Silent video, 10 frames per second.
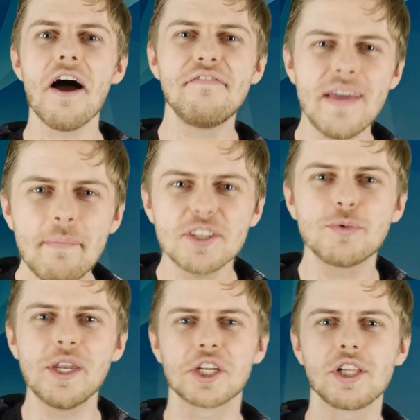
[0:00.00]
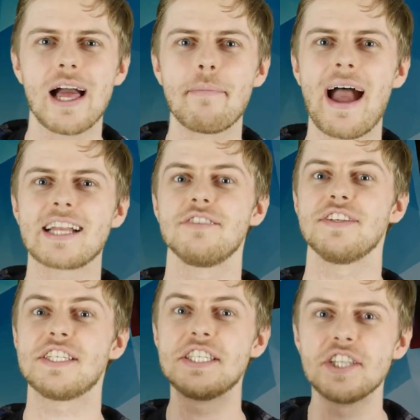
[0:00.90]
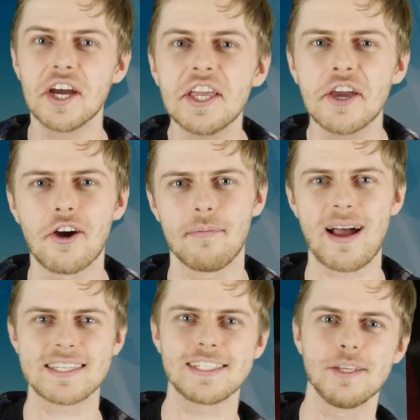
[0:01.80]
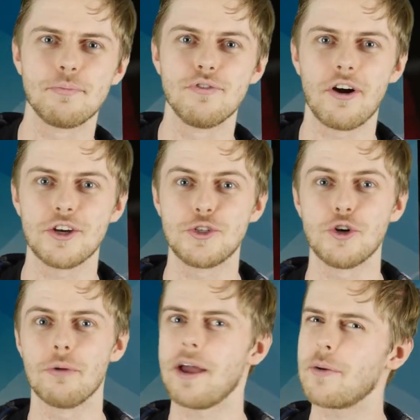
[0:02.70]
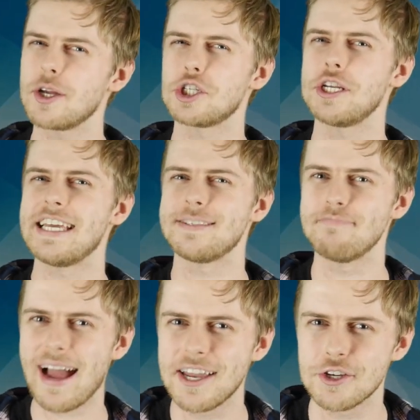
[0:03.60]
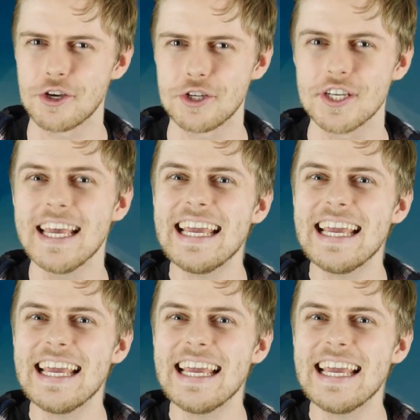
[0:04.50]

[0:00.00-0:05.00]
A famous Swedish climate activist dunking on a masculine provocateur by questioning his manhood